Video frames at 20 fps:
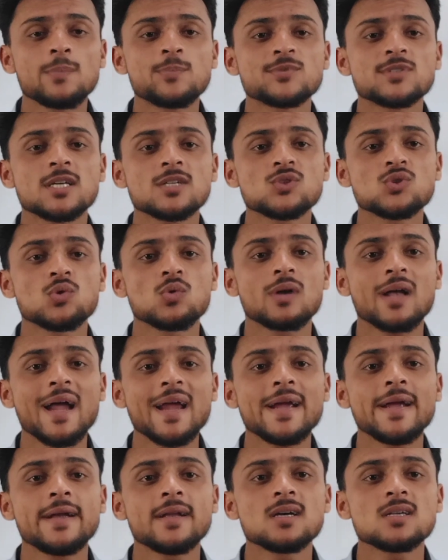helps us, who
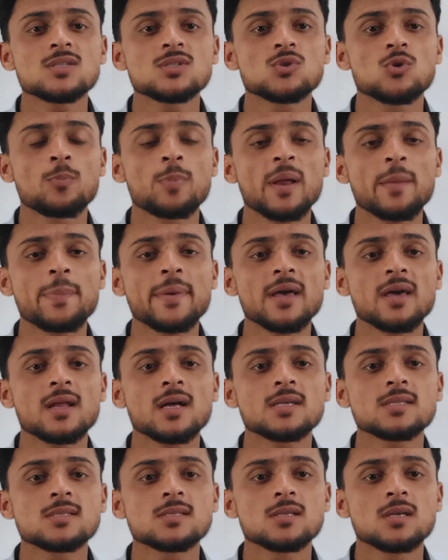guides us, who prepares
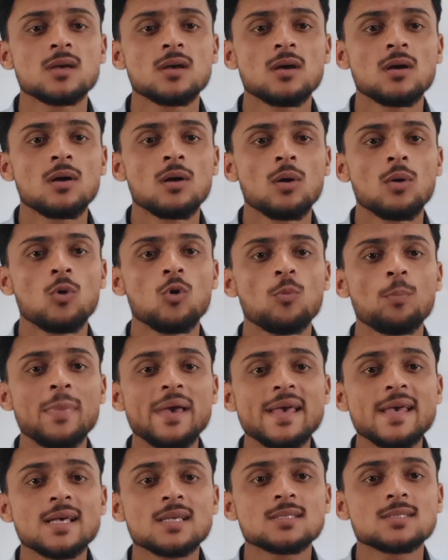us, who
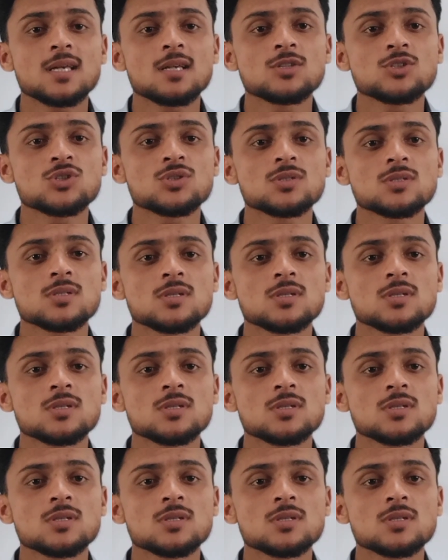makes us